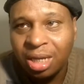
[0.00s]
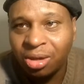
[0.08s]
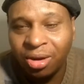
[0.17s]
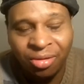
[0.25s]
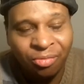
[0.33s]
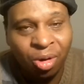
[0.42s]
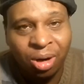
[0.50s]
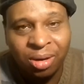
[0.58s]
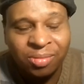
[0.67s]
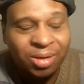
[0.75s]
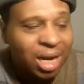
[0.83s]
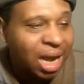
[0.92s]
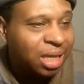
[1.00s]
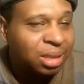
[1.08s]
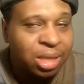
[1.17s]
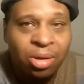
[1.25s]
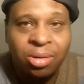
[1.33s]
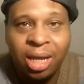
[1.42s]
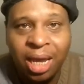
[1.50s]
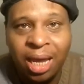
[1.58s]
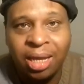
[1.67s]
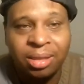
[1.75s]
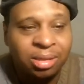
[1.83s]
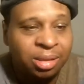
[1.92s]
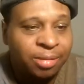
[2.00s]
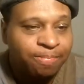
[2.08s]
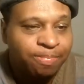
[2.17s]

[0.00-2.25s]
so I'm constantly on edge.